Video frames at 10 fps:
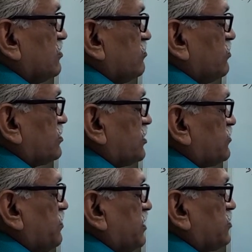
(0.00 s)
with
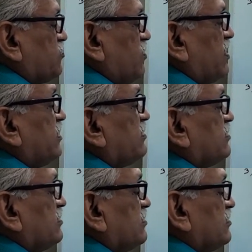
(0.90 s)
respect to y
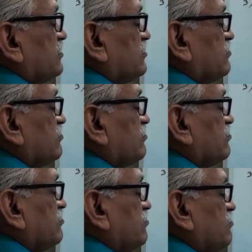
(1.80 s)

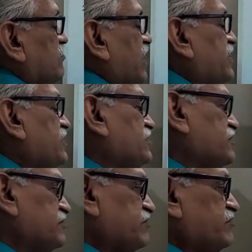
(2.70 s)

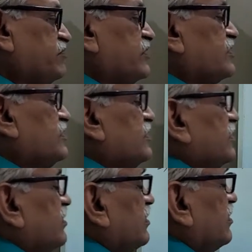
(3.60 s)
minus
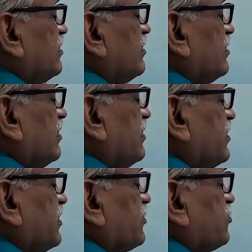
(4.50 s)

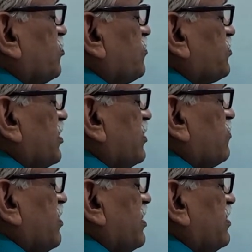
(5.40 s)
integration of sin
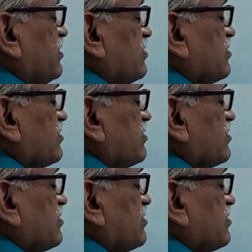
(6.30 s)
y